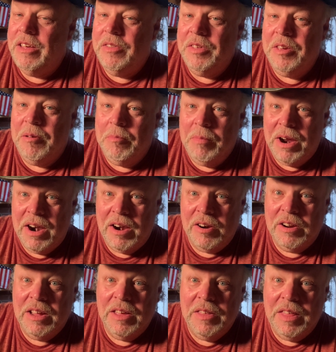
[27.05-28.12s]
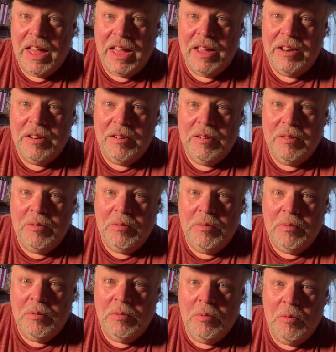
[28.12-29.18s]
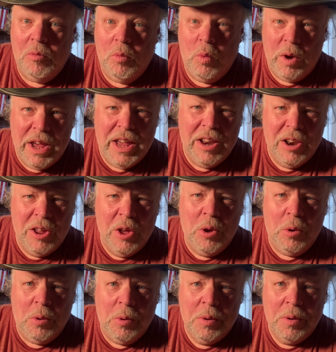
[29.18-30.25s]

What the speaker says: the America that we knew